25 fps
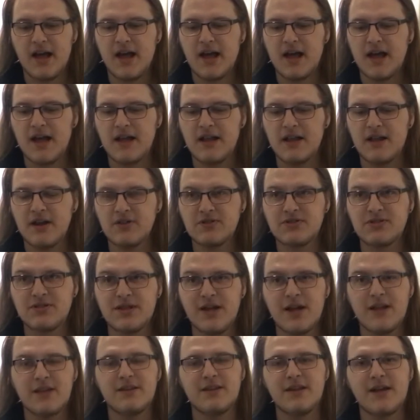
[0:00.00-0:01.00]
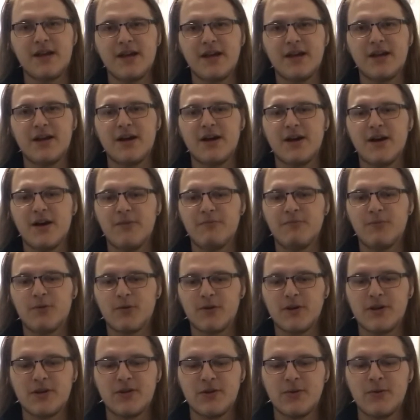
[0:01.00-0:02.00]
There's nothing
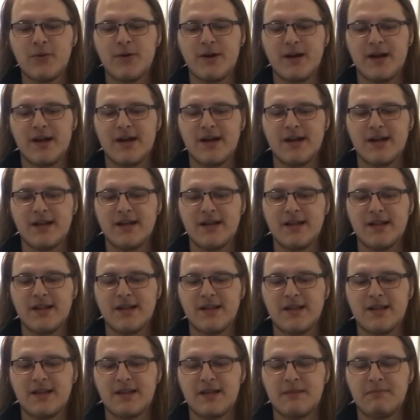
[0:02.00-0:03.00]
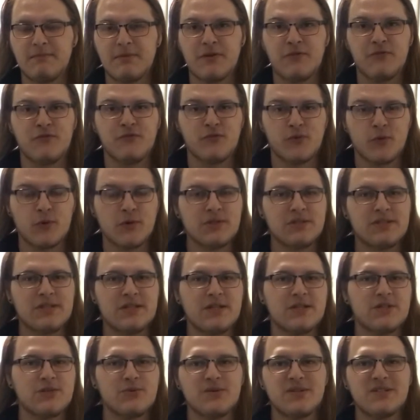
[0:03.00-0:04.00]
more annoying than being forced
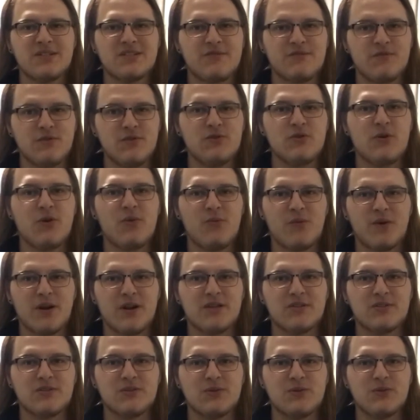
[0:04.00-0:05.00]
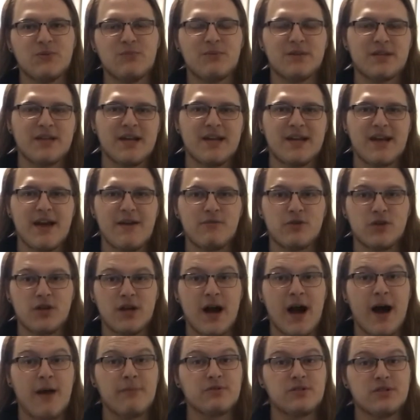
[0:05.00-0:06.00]
into doing stuff you don't want to do, but they gave you the
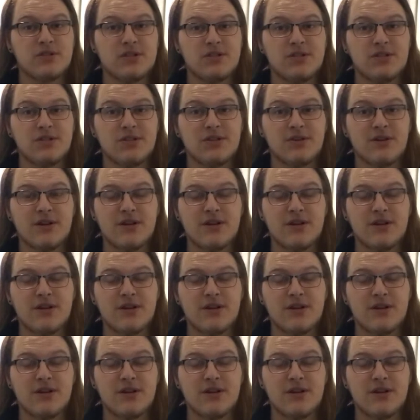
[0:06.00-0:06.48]
option this year.